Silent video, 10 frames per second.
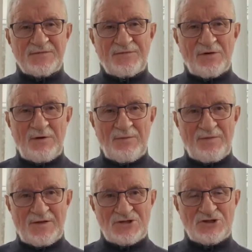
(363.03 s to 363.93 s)
from
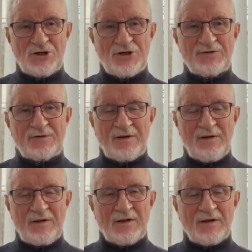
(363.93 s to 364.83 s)
this short
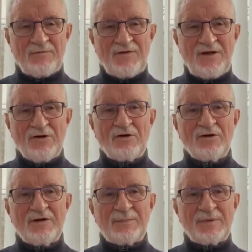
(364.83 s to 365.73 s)
video
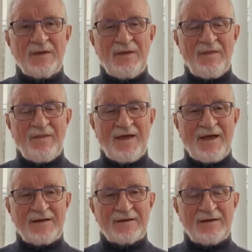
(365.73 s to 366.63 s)
clip
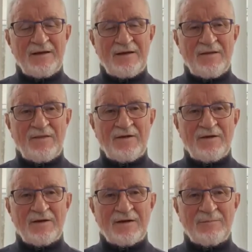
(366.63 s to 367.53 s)
that
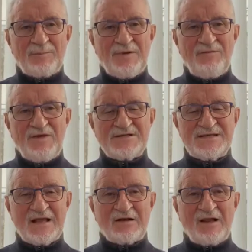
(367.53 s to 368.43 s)
the
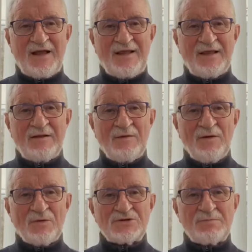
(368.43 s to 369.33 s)
PVC cladding
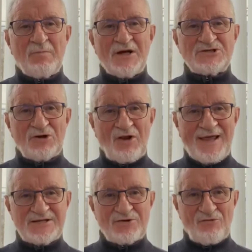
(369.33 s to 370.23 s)
was much
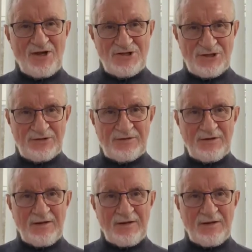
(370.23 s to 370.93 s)
less rigid